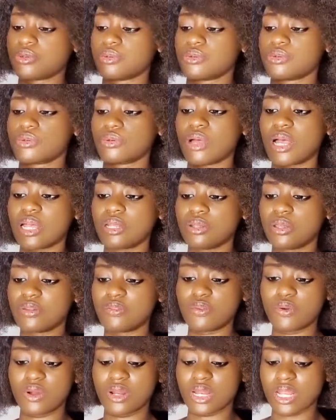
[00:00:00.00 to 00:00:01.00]
So I don't
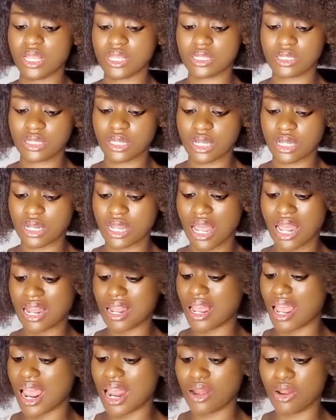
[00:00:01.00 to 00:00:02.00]
even understand.
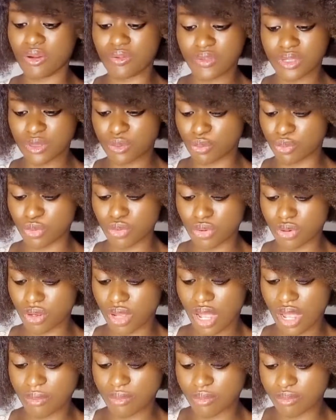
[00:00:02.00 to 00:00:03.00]
I love this look.
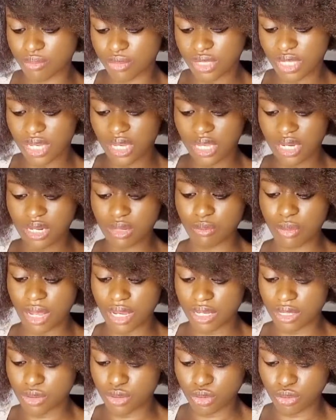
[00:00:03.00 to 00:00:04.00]
I'm taking it
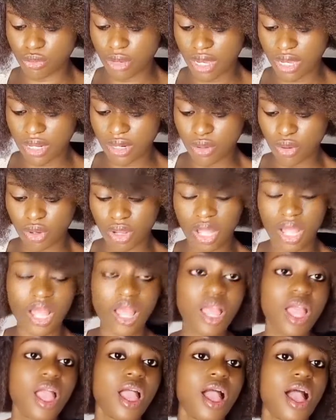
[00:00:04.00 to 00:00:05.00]
back into my
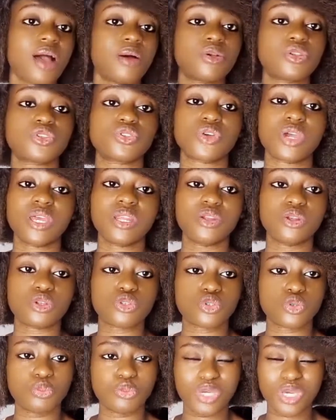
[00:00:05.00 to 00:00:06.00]
locker. I was trying
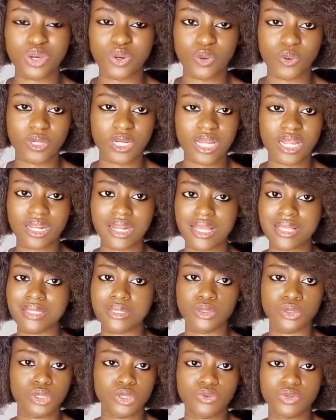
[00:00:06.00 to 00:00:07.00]
not to be a hoarder.
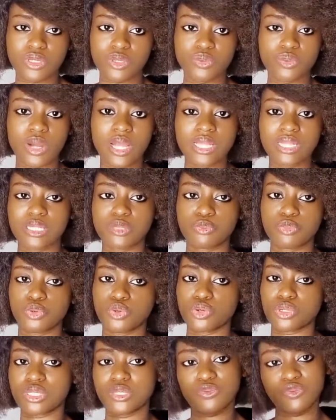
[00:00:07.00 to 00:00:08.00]
That's the only reason why this
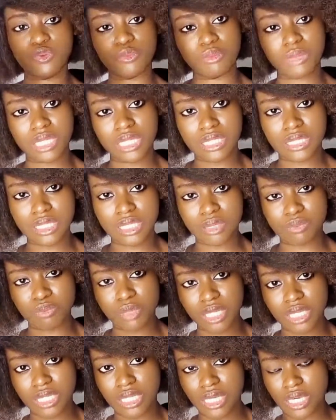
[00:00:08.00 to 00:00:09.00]
product even
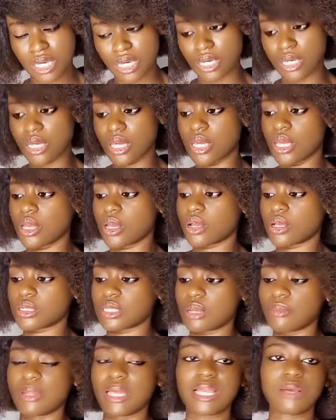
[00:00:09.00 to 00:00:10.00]
made it here,
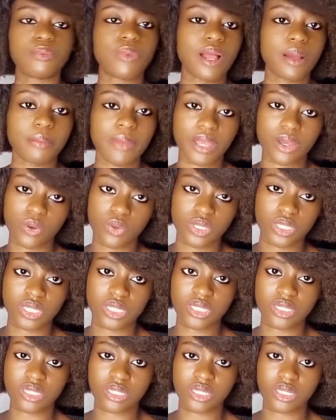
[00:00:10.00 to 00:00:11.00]
because I'm like, why am I
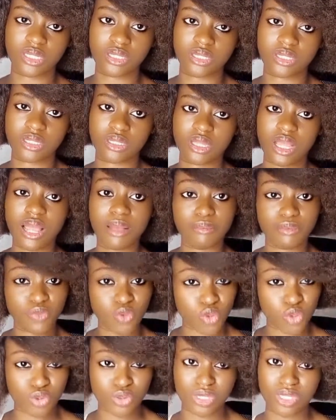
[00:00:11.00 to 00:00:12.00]
hoarding this thing? I'm
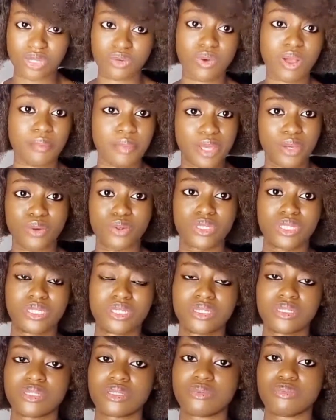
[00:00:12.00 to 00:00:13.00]
not using it. Why am I
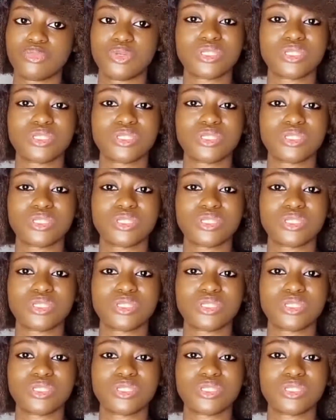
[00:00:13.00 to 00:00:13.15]
hoarding it?